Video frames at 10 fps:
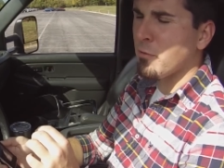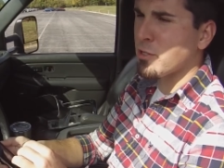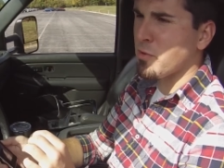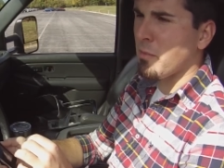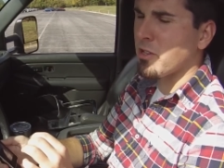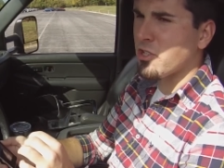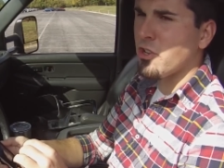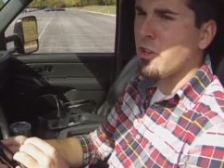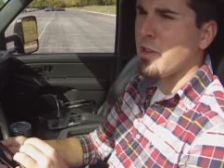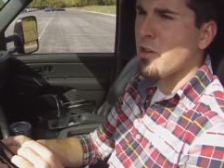which I'm going to
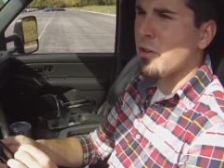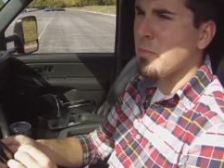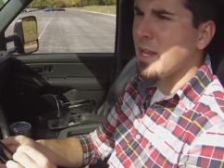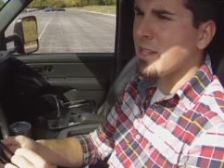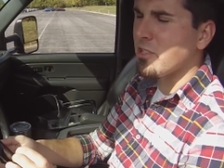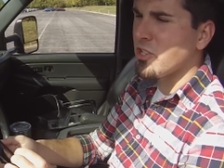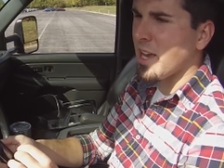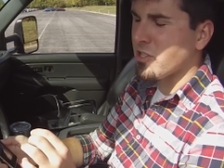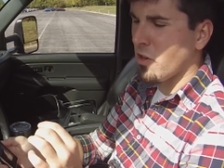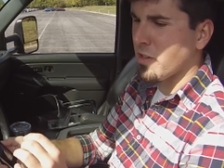show you here in a minute, to
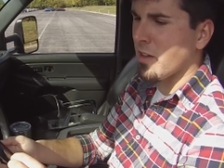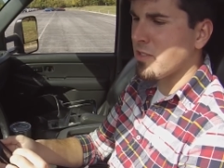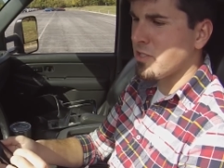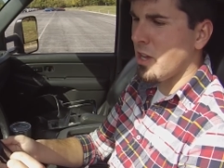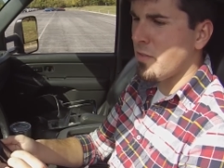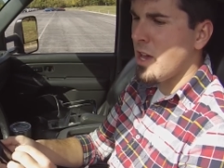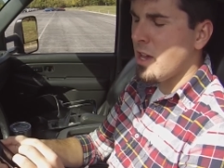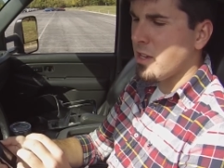change all the other stuff.